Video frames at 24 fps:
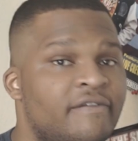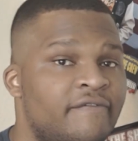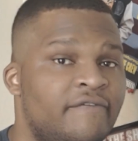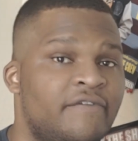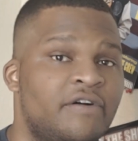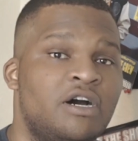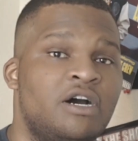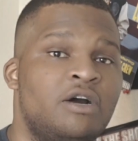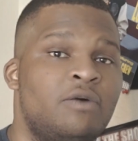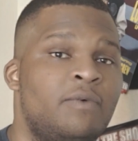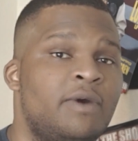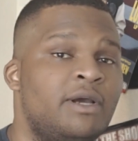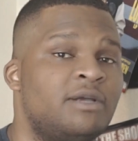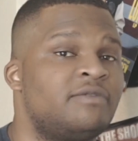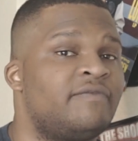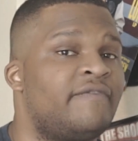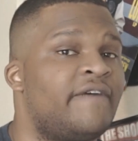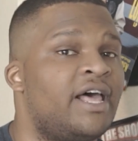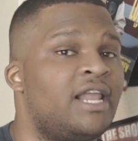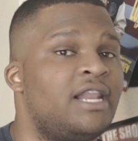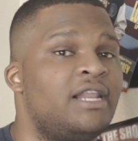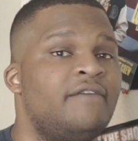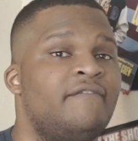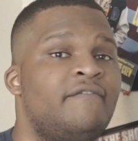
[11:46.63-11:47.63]
Von
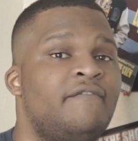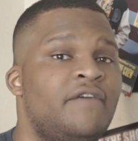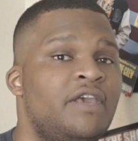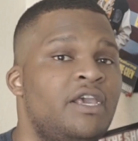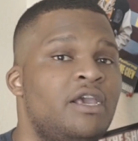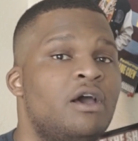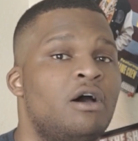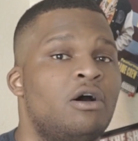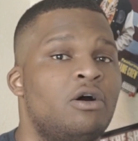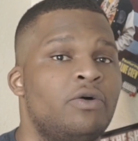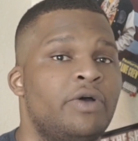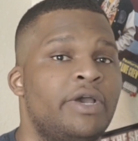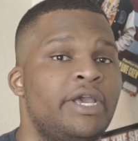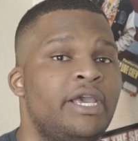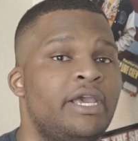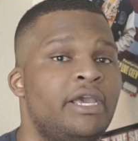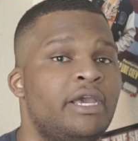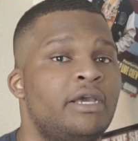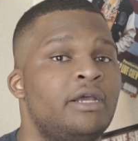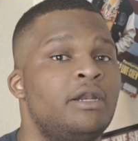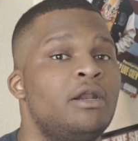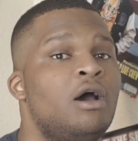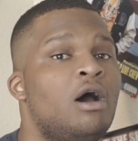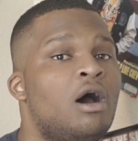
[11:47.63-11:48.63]
Valley, V O
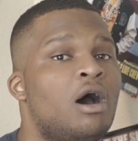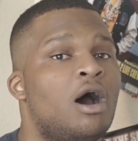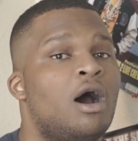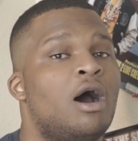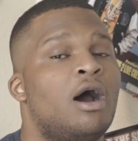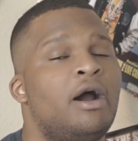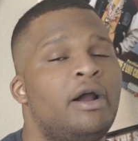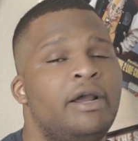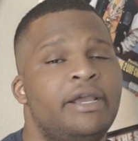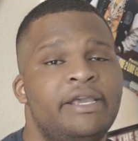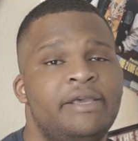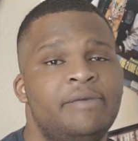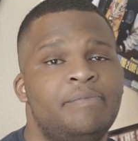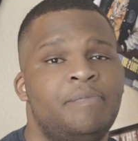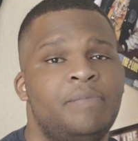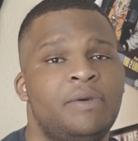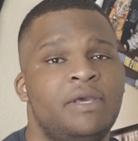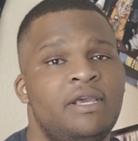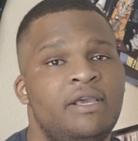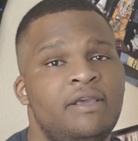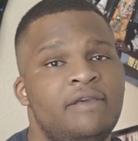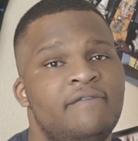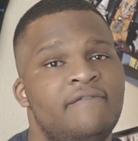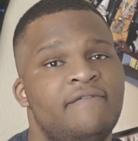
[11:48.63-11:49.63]
N R E
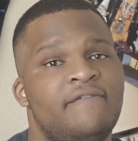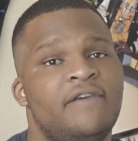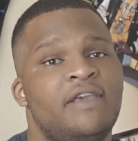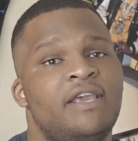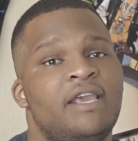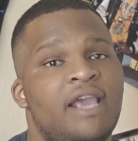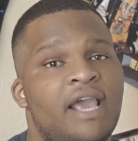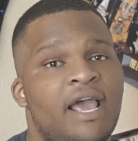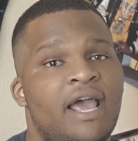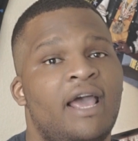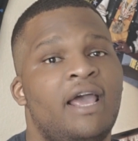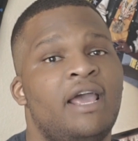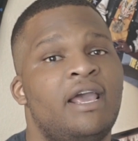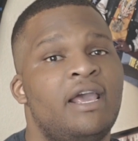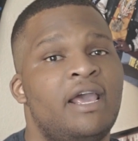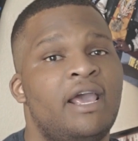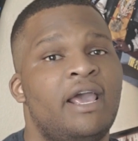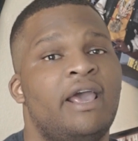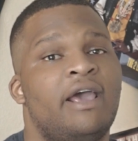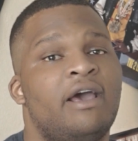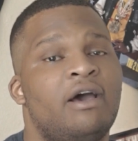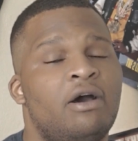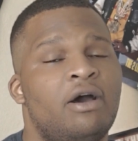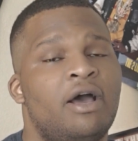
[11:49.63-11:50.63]
P V
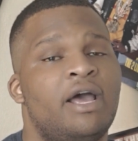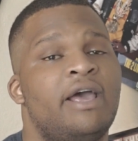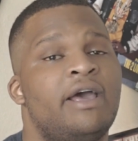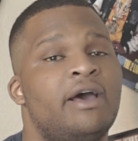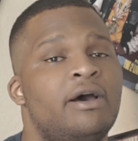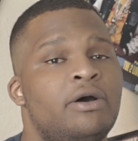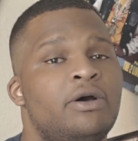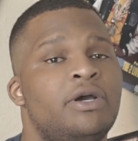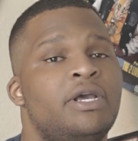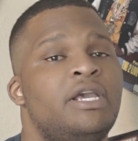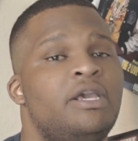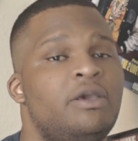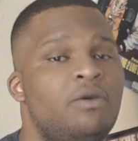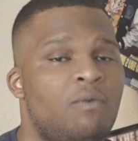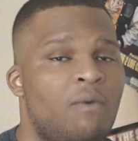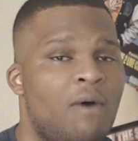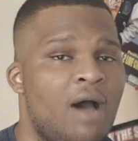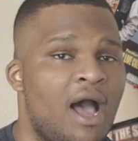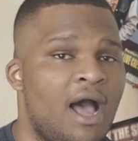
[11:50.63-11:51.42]
A L L E Y.